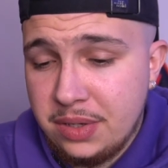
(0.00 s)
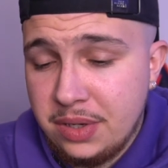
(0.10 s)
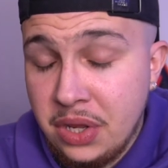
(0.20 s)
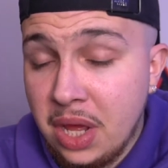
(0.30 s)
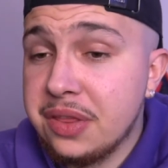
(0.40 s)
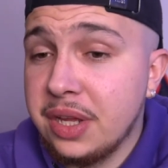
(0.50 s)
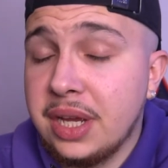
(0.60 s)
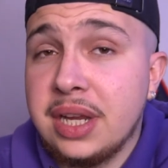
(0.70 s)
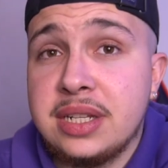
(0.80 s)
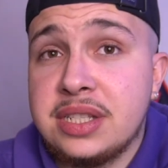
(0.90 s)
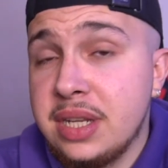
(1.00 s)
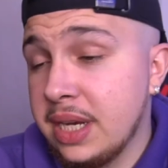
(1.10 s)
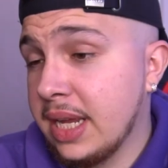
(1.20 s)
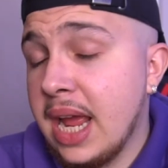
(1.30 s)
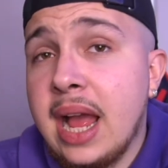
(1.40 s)
nothing in
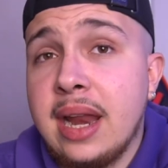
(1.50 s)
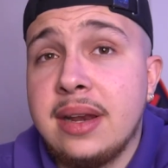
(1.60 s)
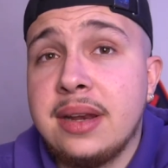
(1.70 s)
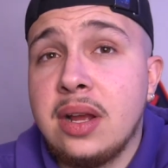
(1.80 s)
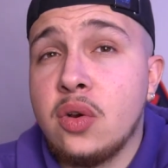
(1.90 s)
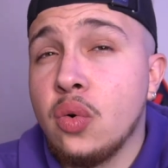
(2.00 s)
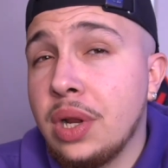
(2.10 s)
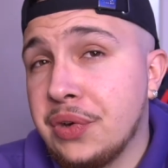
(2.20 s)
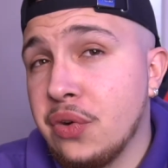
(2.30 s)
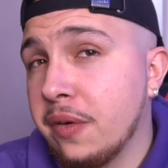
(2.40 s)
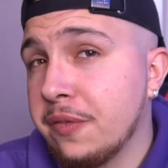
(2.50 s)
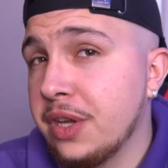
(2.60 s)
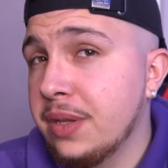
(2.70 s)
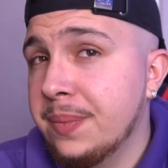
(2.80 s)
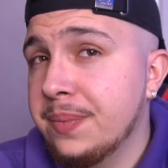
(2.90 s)
a can and call it
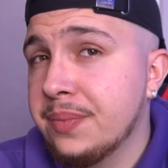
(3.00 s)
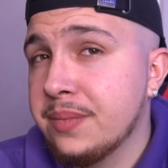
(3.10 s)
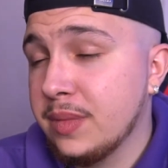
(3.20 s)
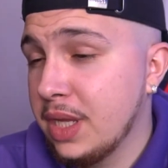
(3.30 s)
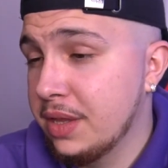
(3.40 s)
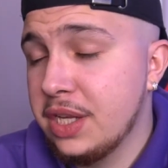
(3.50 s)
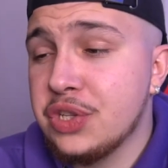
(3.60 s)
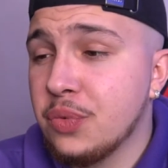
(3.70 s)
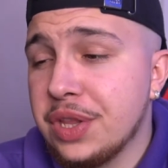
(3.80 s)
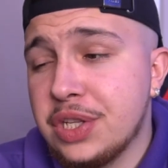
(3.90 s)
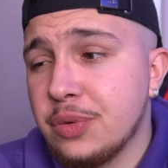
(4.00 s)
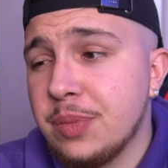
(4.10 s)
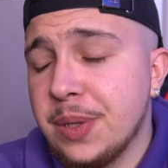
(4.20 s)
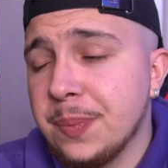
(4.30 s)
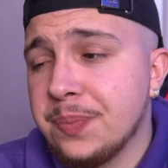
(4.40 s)
coffee, this is what this would
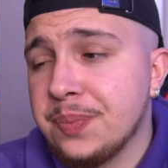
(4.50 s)
be.